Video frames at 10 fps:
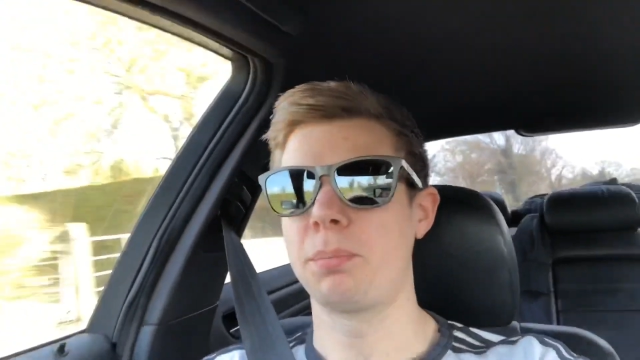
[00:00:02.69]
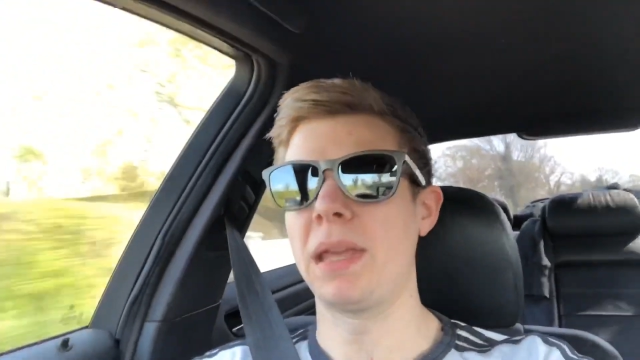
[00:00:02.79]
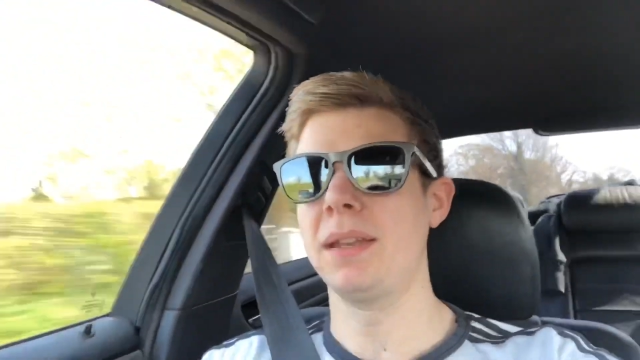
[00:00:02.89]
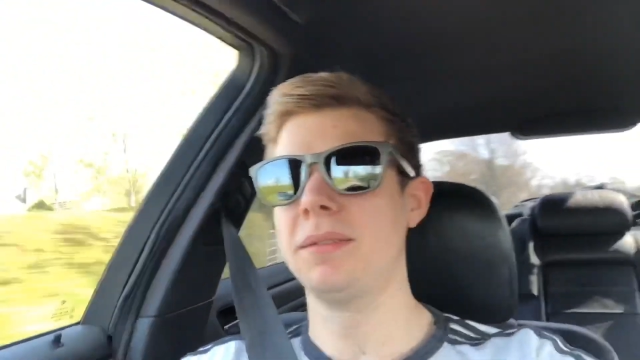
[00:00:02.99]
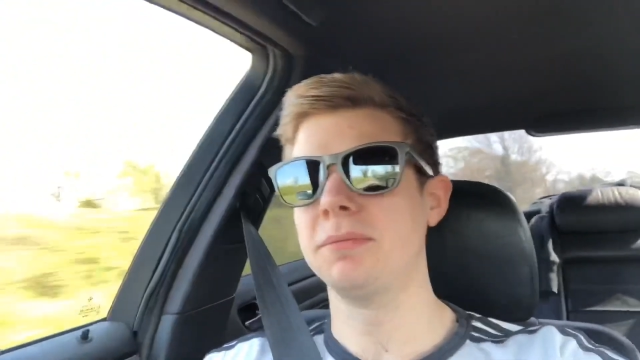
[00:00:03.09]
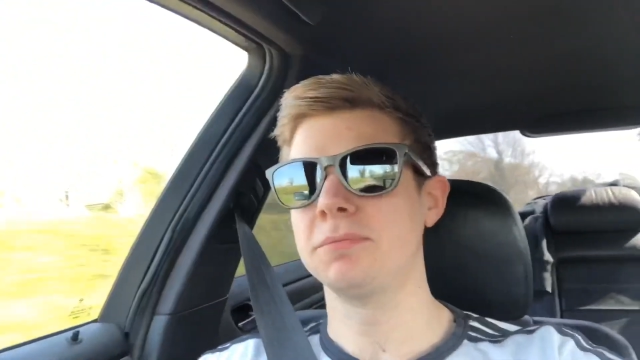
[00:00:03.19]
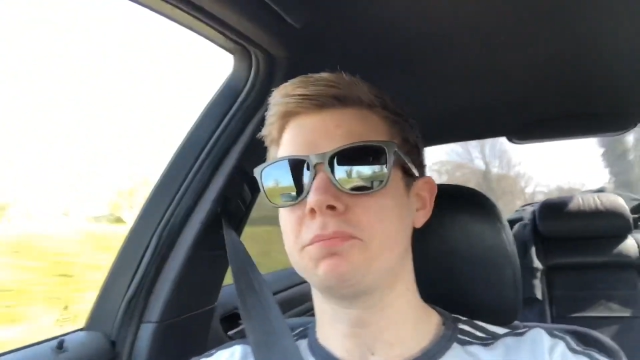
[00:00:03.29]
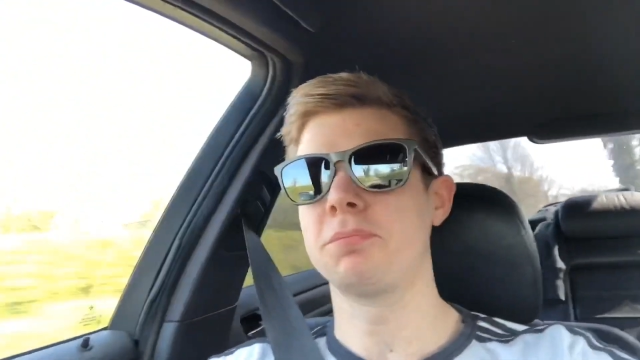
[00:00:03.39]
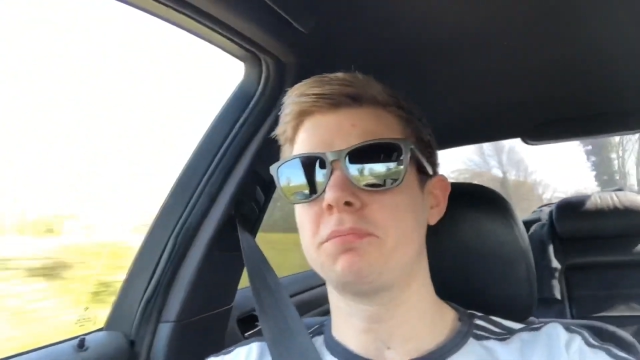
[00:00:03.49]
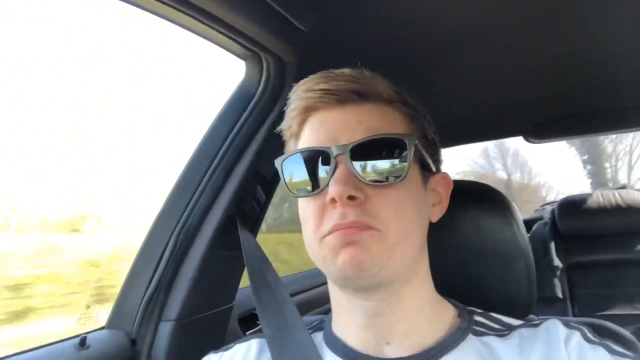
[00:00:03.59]

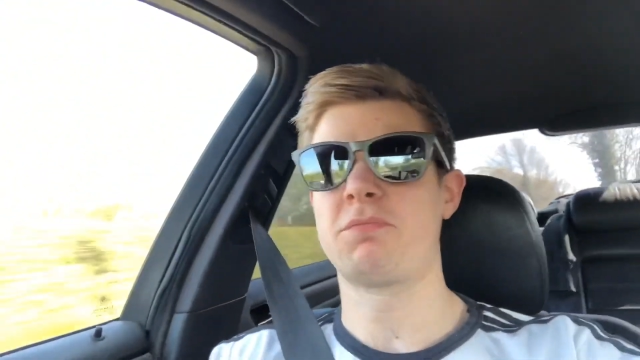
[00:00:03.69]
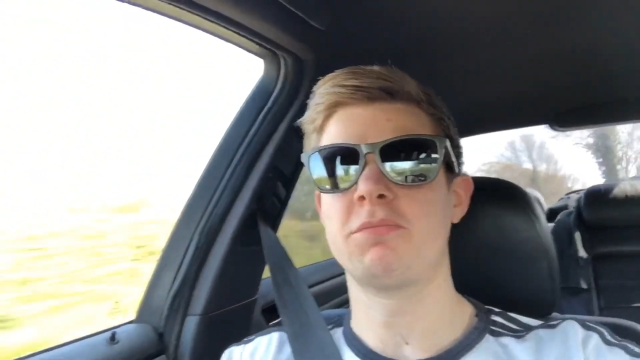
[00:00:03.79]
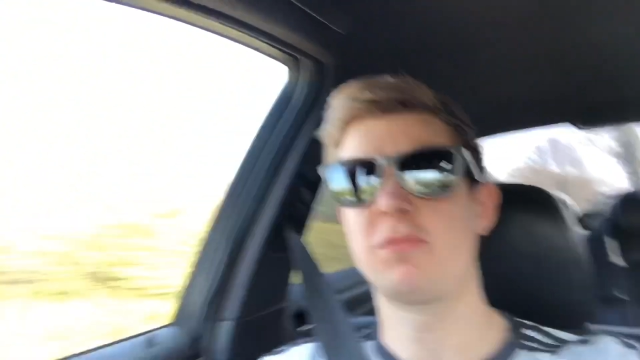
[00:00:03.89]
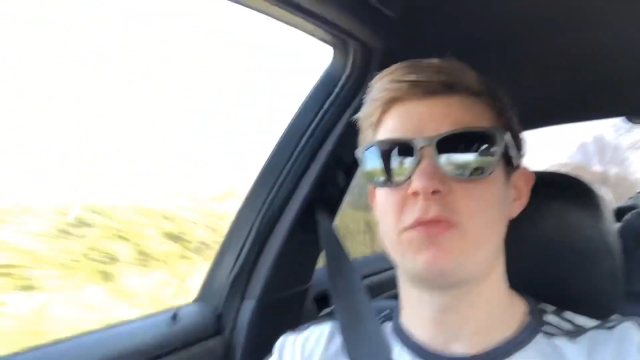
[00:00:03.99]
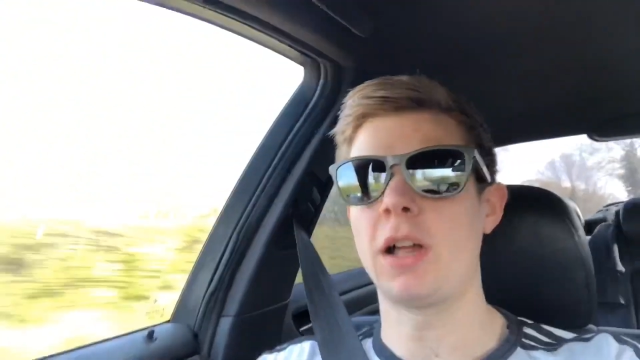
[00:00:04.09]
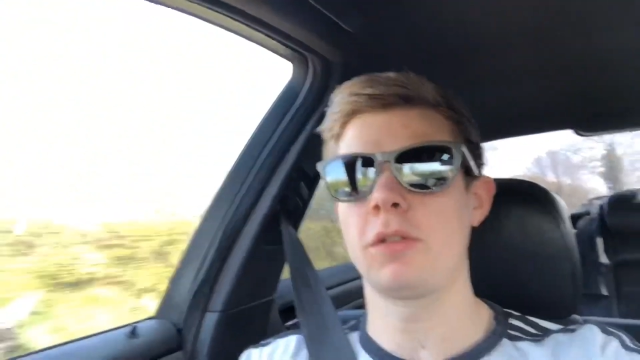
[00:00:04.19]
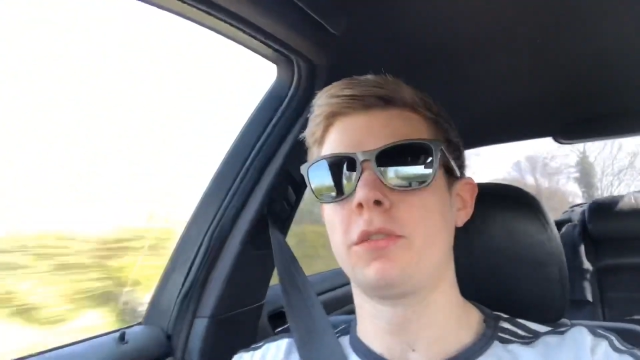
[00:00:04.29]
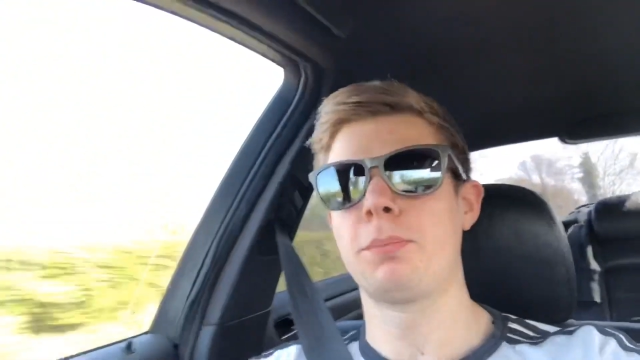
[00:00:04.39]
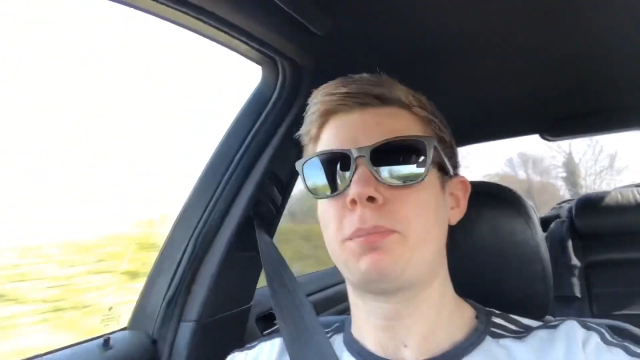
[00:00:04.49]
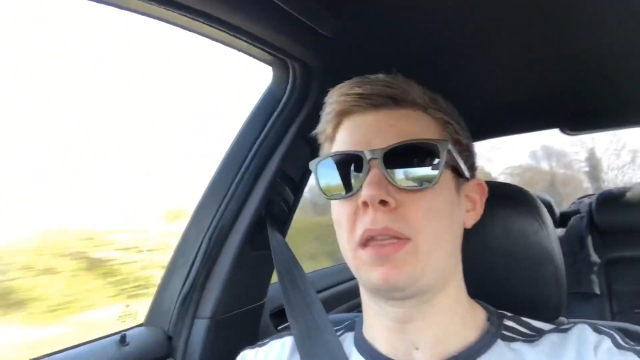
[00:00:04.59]
been following
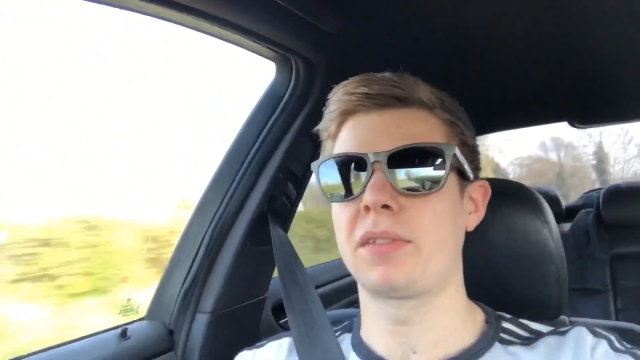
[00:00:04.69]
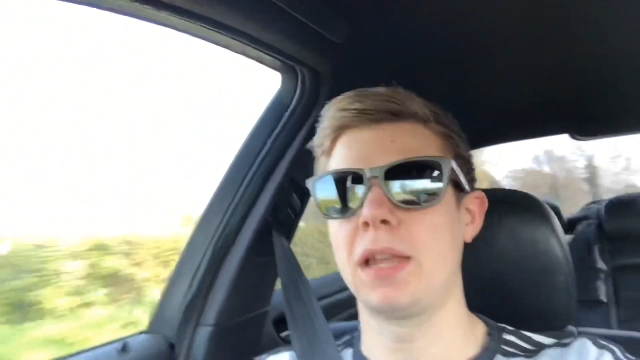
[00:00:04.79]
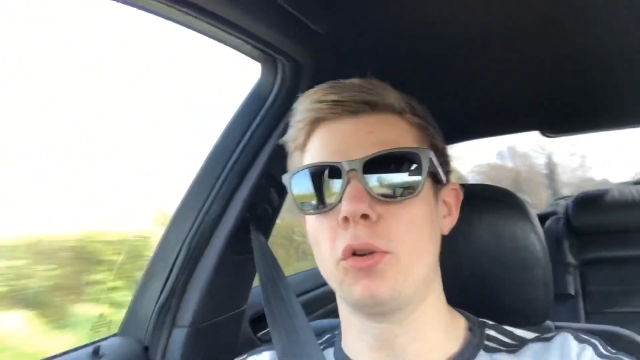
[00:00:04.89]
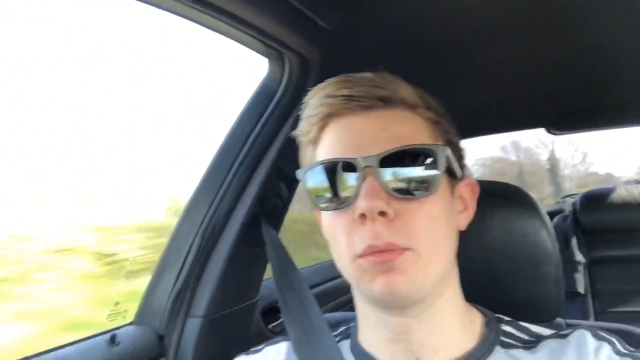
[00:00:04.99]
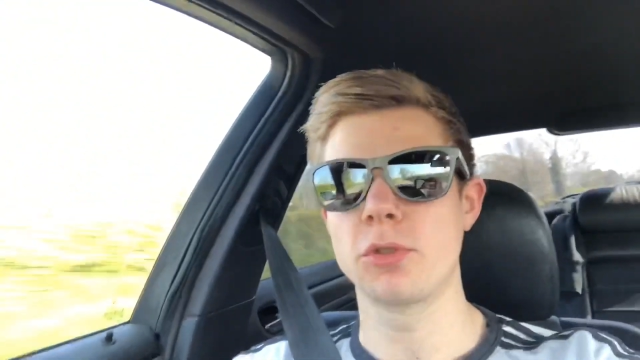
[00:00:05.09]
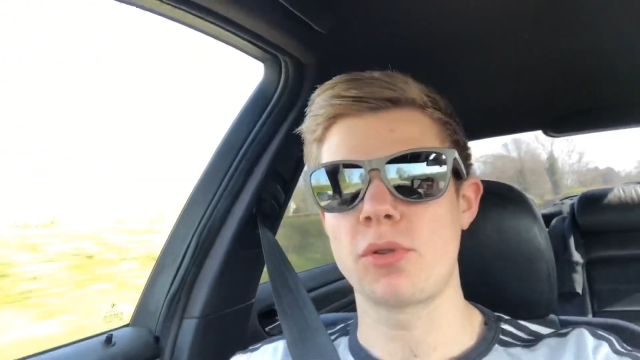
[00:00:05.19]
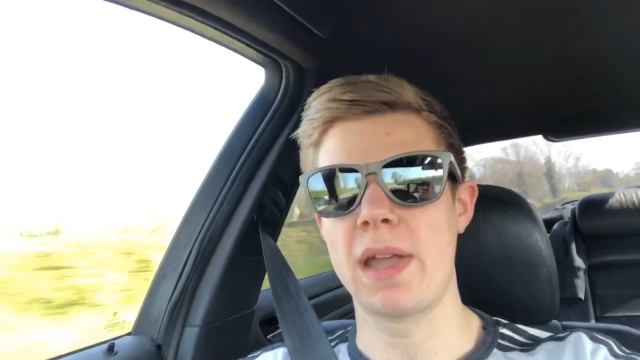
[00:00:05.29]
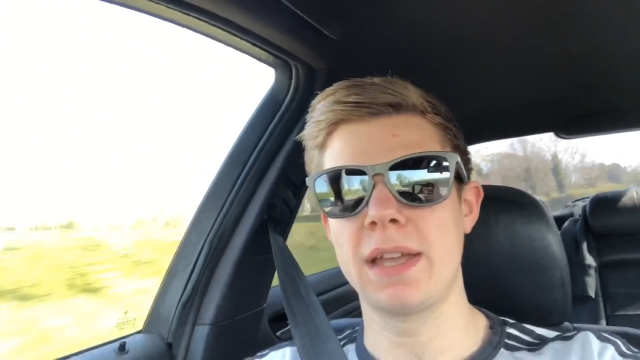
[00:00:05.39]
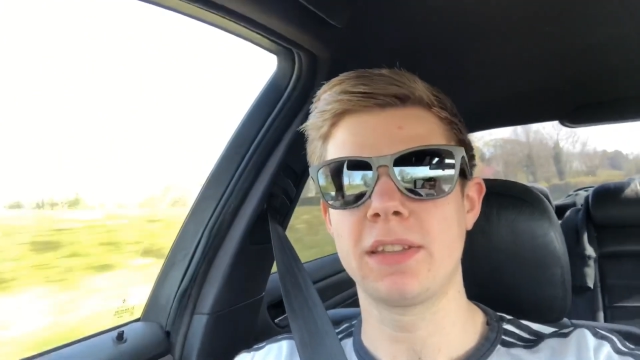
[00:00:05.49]
basically a normal trend.